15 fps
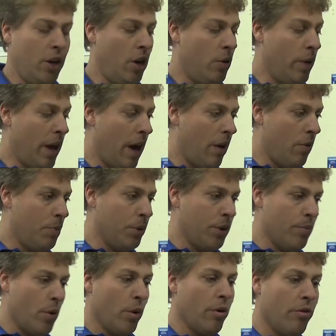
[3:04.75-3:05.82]
We put
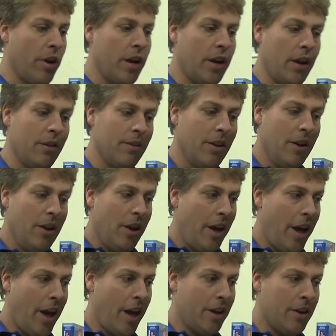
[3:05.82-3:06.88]
the motor in,
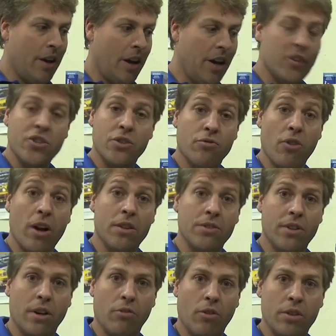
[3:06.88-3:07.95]
and it just
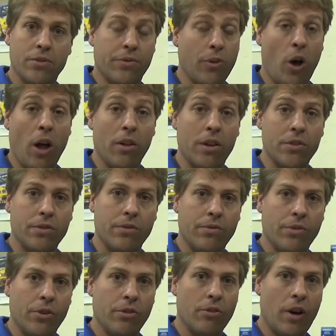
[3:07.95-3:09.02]
runs, and it runs flawless
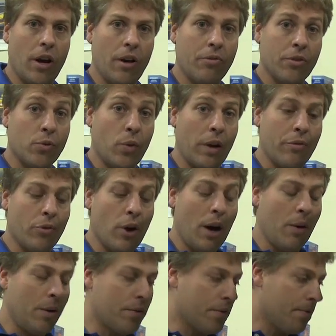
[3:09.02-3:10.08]
for 24
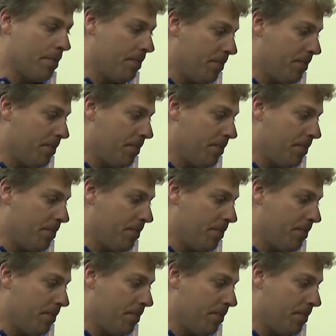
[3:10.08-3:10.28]
hours.